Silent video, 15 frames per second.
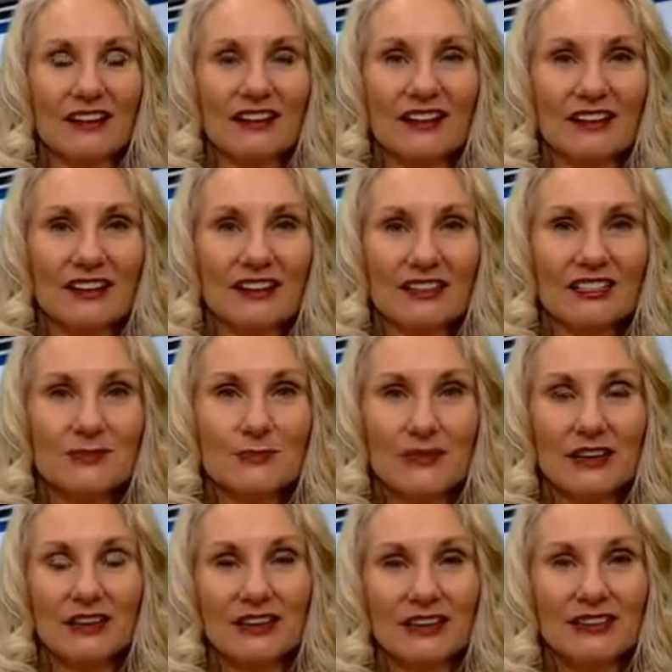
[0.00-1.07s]
and it's
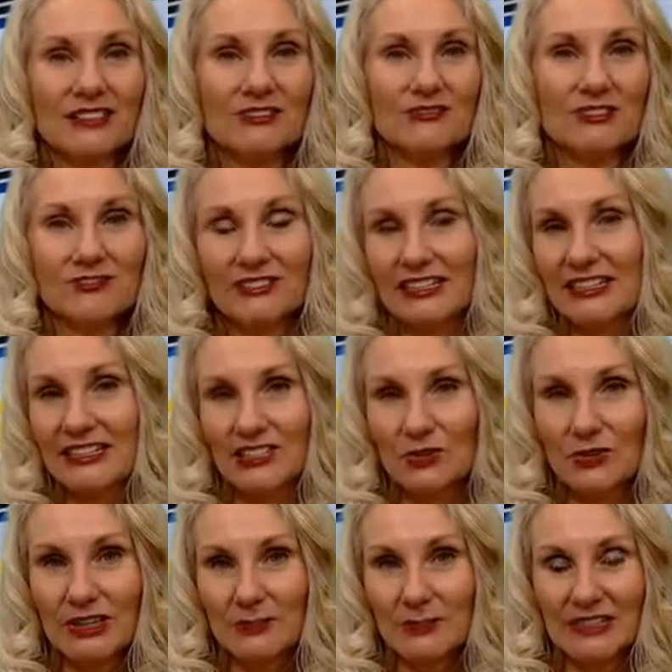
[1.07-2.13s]
made us 15,
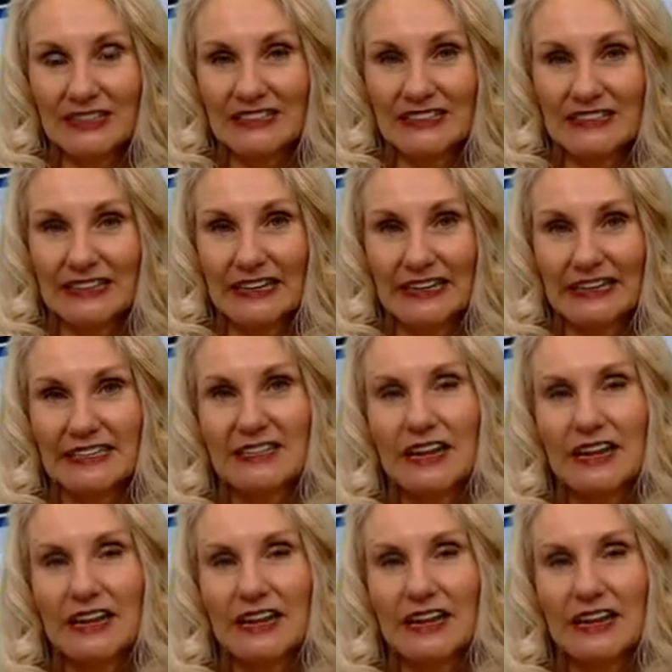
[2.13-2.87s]
20 minutes late.